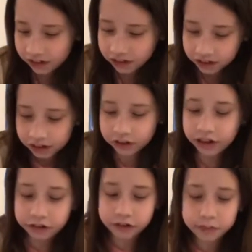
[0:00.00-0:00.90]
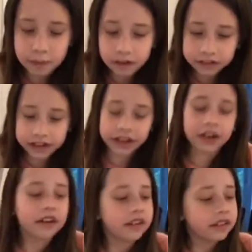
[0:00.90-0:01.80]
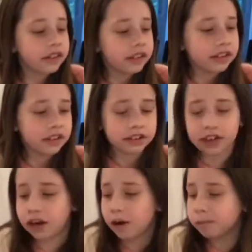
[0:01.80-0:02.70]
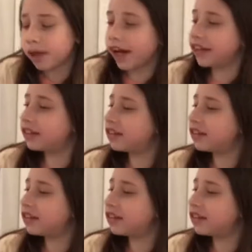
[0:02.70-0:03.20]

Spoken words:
got our energy balls here, set on plates.